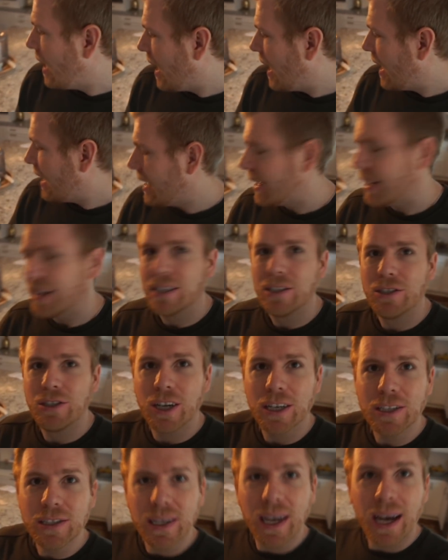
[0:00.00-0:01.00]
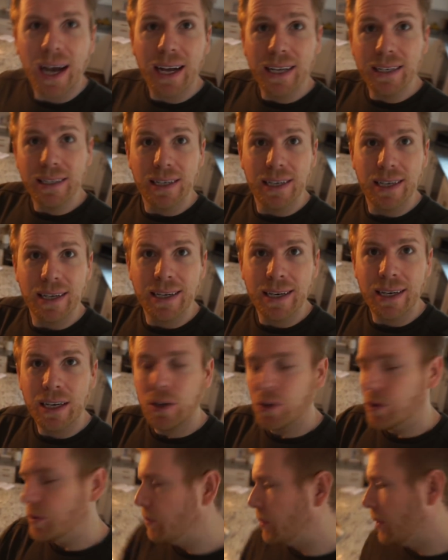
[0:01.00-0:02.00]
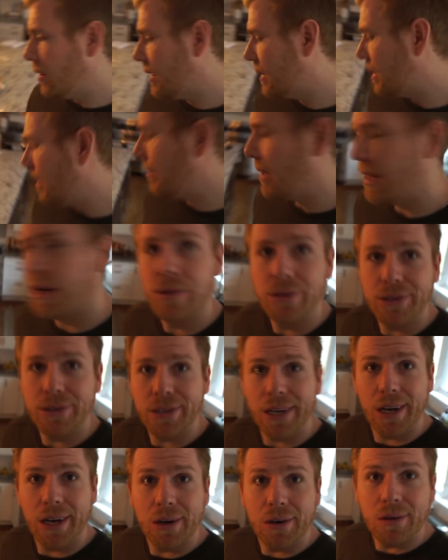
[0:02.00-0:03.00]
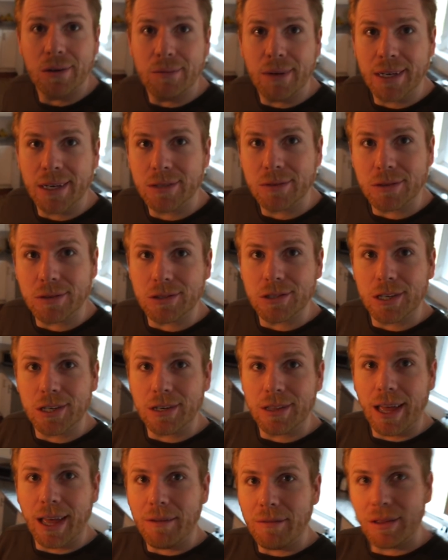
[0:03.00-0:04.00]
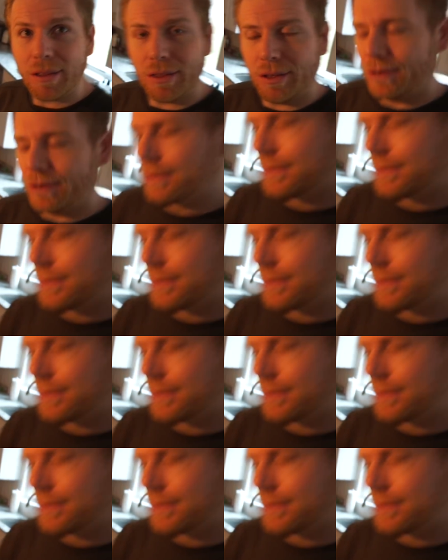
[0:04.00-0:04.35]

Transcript: I uh, just got a new book in the mail, so might as well share that with you.